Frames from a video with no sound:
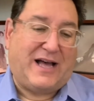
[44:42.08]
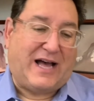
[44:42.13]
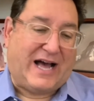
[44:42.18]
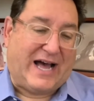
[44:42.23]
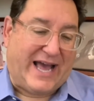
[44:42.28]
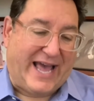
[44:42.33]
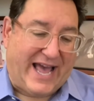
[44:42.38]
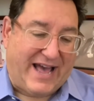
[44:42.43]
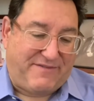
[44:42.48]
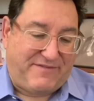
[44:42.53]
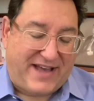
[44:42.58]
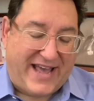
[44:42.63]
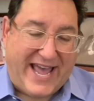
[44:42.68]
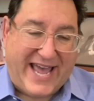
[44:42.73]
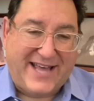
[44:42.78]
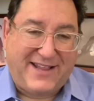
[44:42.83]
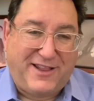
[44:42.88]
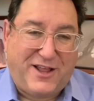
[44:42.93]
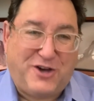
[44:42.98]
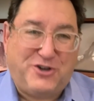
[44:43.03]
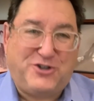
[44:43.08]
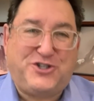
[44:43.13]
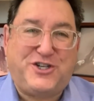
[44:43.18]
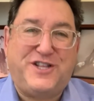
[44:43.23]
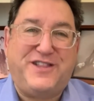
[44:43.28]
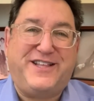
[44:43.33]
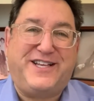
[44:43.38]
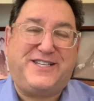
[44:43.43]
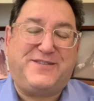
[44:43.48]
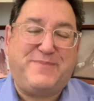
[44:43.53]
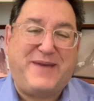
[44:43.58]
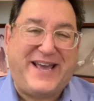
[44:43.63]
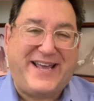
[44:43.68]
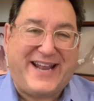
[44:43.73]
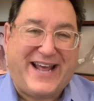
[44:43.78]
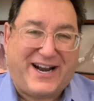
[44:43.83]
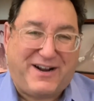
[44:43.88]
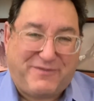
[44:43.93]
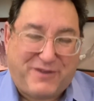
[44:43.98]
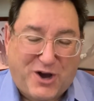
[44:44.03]
I have a hand lotion that's made
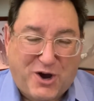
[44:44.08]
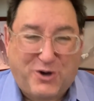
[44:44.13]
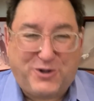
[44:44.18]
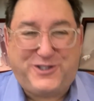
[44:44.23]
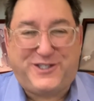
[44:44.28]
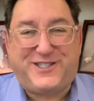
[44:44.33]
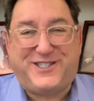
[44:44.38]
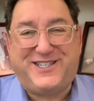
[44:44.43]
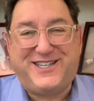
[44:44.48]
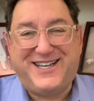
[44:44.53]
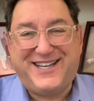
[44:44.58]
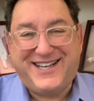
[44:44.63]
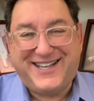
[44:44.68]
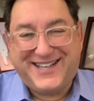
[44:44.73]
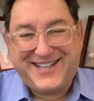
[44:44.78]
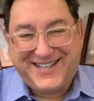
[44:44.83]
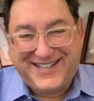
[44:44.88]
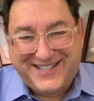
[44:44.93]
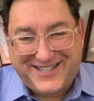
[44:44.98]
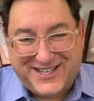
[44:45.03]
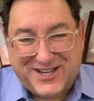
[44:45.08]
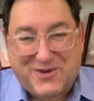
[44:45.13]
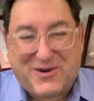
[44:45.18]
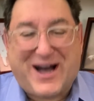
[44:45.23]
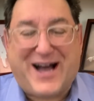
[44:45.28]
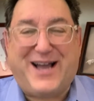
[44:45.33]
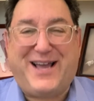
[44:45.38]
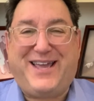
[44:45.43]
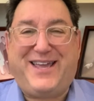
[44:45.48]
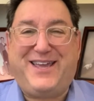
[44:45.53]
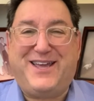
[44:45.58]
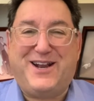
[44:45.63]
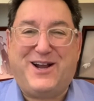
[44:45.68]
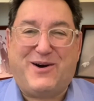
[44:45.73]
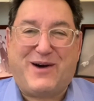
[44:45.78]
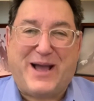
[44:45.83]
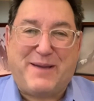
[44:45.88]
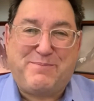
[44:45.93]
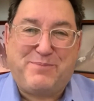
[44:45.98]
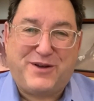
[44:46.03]
out of oats, so I
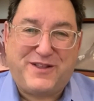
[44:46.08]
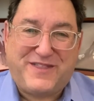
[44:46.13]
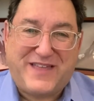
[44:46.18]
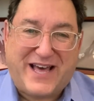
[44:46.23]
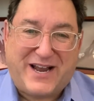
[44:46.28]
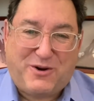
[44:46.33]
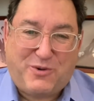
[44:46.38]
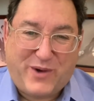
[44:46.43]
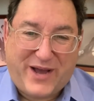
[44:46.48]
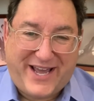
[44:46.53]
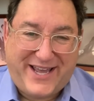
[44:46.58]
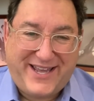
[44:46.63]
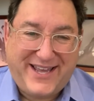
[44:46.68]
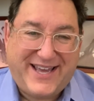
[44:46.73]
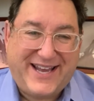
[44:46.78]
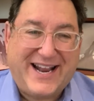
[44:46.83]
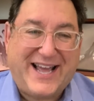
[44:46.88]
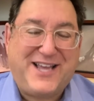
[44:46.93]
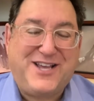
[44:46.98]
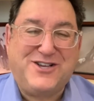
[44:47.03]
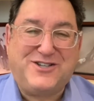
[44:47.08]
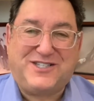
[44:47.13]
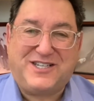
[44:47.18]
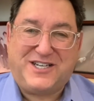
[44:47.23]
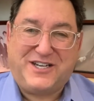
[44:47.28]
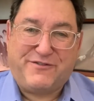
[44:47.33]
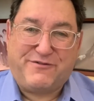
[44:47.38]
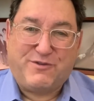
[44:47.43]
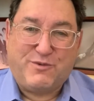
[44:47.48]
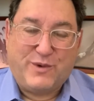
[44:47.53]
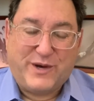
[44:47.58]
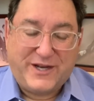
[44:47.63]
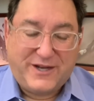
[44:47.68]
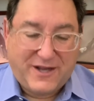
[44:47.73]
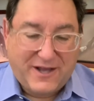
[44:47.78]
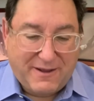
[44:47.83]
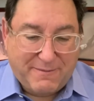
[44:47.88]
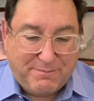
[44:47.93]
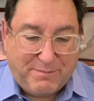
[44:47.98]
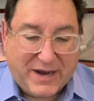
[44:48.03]
put that away and I use a different one.
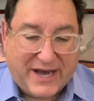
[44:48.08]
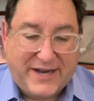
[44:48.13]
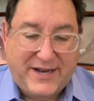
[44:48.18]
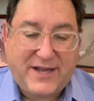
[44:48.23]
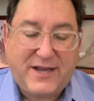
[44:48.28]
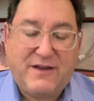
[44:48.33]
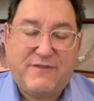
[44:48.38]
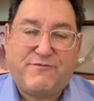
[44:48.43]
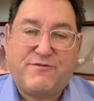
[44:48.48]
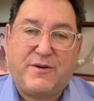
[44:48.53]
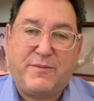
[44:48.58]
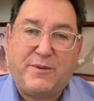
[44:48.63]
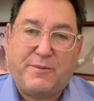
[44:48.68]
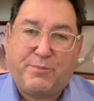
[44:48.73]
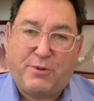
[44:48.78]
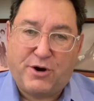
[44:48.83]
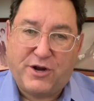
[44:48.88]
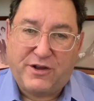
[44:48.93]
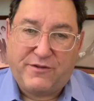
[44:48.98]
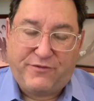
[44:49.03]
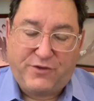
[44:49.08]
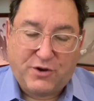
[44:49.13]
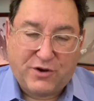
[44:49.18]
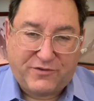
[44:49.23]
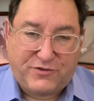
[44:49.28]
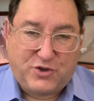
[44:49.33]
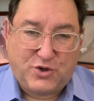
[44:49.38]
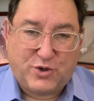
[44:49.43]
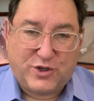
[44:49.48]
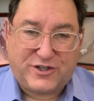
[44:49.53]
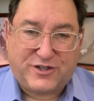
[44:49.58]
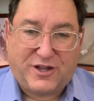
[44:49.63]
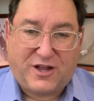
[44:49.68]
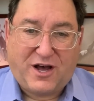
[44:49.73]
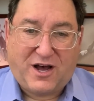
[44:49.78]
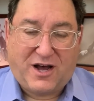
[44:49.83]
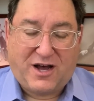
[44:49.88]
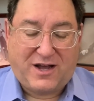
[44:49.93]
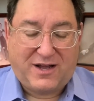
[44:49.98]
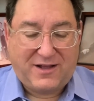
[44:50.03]
But from the point of view of Jewish
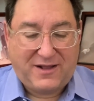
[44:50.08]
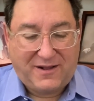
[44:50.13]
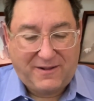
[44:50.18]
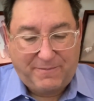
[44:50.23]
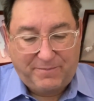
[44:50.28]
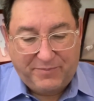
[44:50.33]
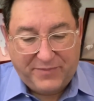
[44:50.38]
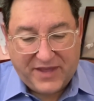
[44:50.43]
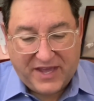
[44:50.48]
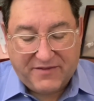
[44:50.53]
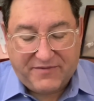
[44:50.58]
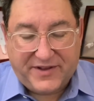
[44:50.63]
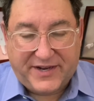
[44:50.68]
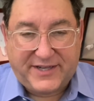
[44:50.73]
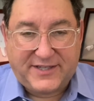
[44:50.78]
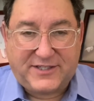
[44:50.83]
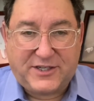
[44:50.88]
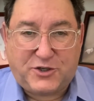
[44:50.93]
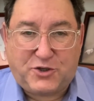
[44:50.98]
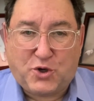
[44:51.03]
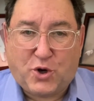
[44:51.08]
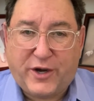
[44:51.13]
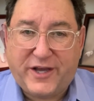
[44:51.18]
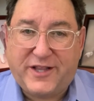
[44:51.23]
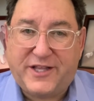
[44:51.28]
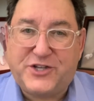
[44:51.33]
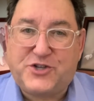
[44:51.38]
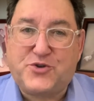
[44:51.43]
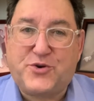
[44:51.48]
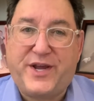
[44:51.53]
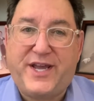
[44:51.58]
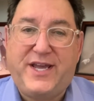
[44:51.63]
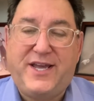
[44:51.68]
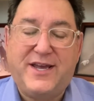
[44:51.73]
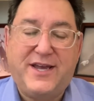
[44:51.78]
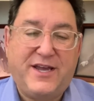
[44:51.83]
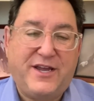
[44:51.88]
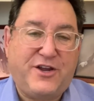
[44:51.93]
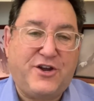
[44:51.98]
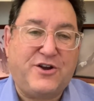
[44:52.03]
law, If it is a
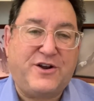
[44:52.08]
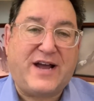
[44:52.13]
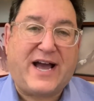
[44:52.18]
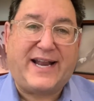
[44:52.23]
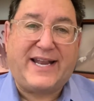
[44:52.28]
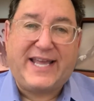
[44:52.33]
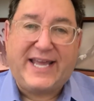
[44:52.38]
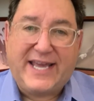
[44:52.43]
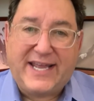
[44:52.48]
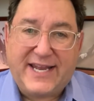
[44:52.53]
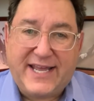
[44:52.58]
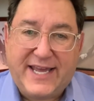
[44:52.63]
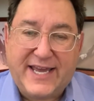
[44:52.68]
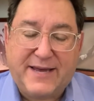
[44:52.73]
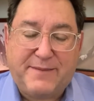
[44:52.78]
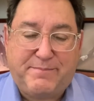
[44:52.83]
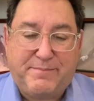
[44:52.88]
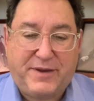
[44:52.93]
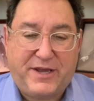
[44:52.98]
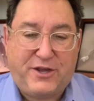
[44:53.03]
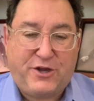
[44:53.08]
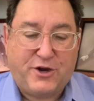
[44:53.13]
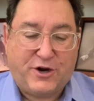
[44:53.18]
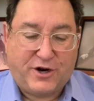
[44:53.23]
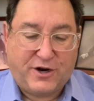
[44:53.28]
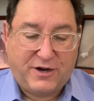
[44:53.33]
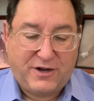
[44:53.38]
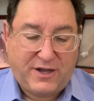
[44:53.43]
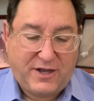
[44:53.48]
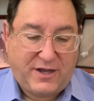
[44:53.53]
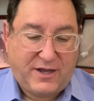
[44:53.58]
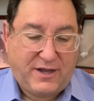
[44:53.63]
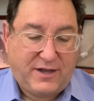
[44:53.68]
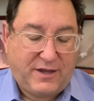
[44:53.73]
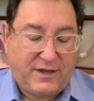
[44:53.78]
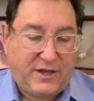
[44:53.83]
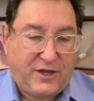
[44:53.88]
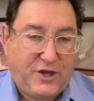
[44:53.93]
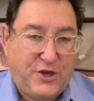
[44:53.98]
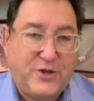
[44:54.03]
toiletry, you're not eating it, but you're
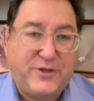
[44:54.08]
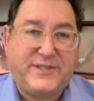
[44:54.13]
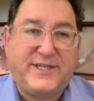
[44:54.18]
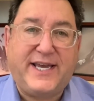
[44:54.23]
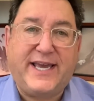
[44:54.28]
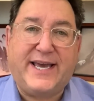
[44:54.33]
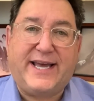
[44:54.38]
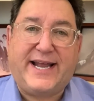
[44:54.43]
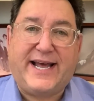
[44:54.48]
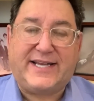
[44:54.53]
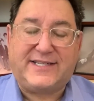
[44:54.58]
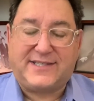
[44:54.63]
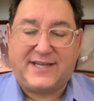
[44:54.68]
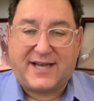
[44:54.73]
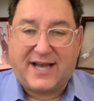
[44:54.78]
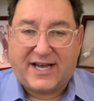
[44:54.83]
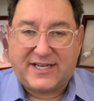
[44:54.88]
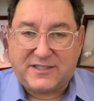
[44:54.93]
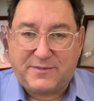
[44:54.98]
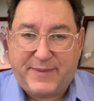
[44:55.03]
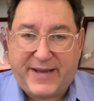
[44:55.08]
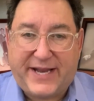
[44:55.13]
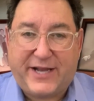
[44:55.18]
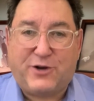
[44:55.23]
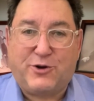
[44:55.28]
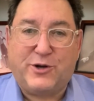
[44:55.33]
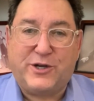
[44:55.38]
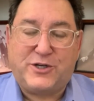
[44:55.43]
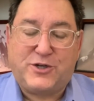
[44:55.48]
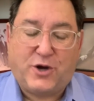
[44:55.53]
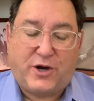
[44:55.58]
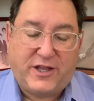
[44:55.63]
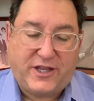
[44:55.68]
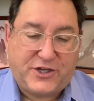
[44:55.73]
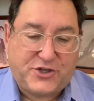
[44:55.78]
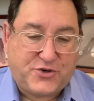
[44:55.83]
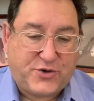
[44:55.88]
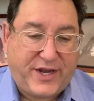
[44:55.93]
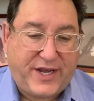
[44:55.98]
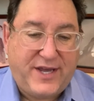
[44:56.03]
using it as a cosmetic or a
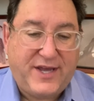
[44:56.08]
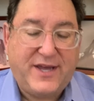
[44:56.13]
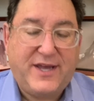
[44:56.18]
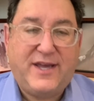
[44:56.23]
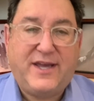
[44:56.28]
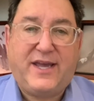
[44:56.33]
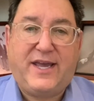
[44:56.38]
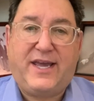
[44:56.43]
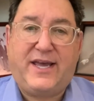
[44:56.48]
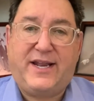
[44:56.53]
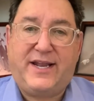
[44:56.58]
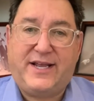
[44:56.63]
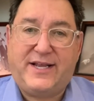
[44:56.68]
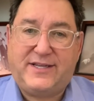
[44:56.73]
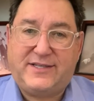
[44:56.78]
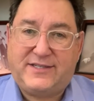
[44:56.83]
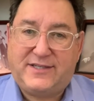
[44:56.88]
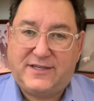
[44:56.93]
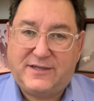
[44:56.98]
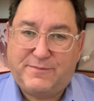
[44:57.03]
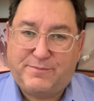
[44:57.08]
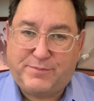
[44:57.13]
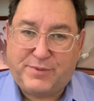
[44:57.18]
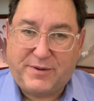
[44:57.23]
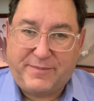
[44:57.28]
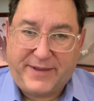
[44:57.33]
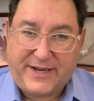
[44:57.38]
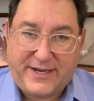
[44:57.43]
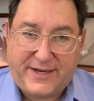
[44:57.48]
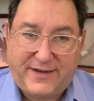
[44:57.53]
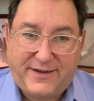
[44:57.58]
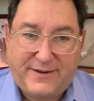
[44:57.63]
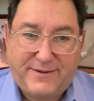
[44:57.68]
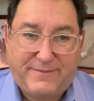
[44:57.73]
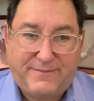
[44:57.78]
toiletry, it is permitted.